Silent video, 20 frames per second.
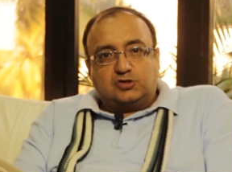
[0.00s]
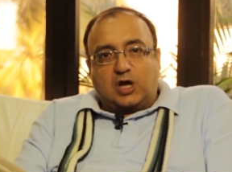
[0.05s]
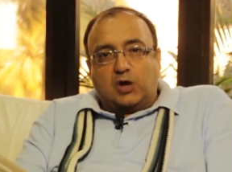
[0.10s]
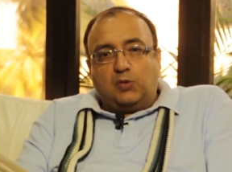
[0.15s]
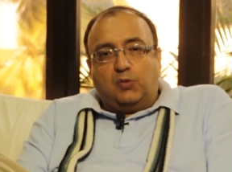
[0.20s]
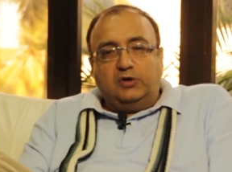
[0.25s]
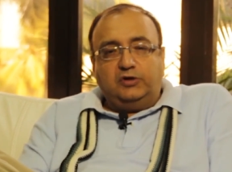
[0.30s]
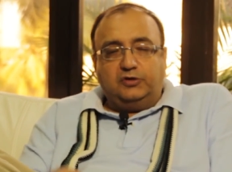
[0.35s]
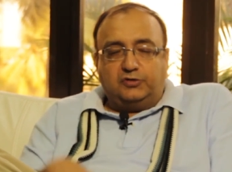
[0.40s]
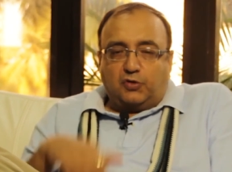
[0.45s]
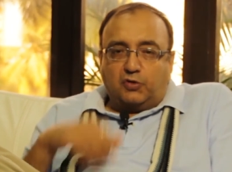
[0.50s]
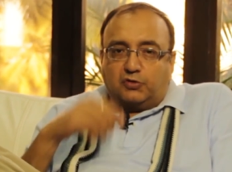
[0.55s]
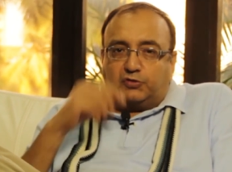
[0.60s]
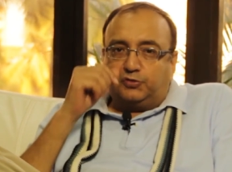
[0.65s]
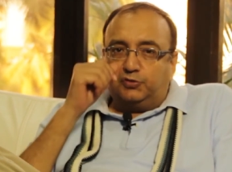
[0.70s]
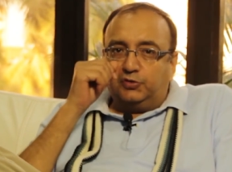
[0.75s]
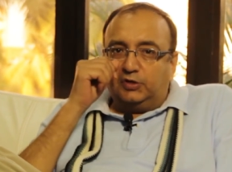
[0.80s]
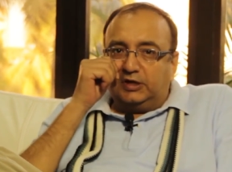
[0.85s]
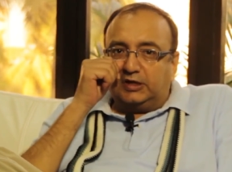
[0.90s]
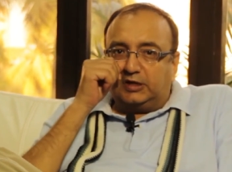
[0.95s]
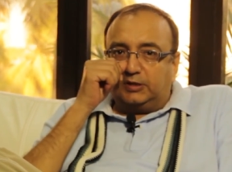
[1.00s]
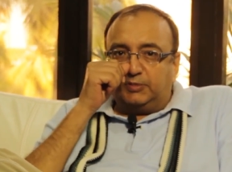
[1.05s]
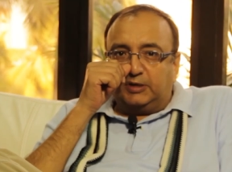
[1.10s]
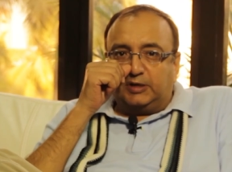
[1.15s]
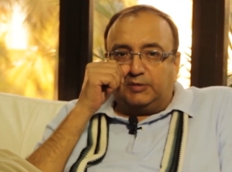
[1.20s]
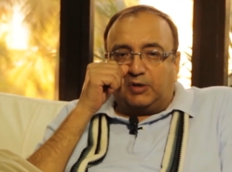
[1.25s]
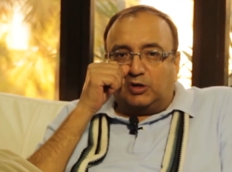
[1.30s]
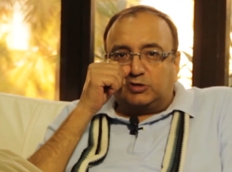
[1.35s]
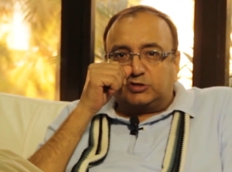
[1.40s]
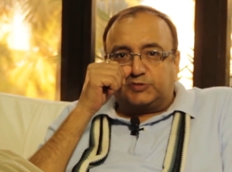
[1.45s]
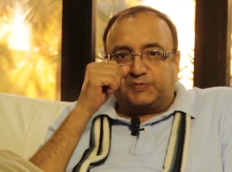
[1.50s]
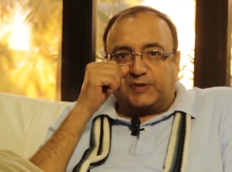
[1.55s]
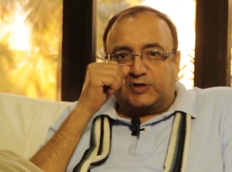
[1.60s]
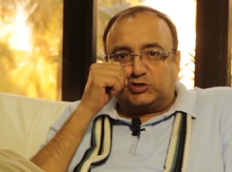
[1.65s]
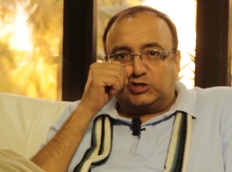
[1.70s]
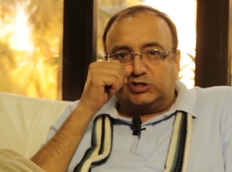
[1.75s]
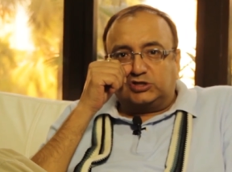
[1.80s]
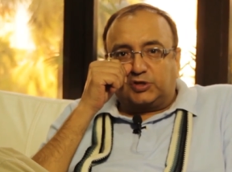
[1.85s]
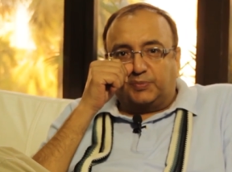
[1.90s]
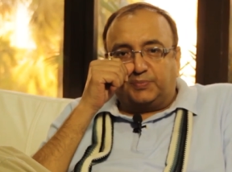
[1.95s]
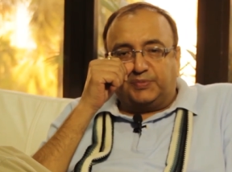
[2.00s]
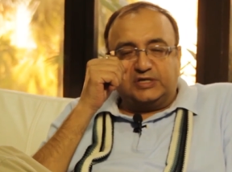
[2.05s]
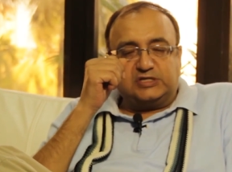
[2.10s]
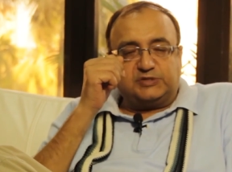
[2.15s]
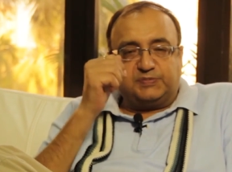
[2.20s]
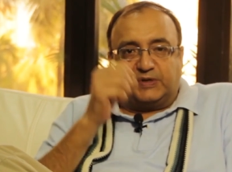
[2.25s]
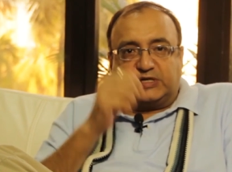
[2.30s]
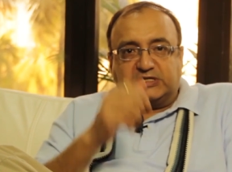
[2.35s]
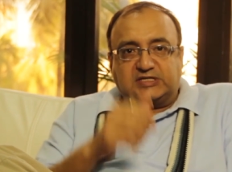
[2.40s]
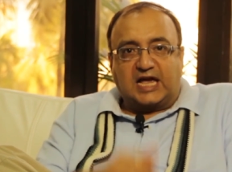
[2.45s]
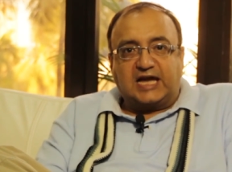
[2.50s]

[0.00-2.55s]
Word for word: So I want to talk to you a little bit about Special Chabbis,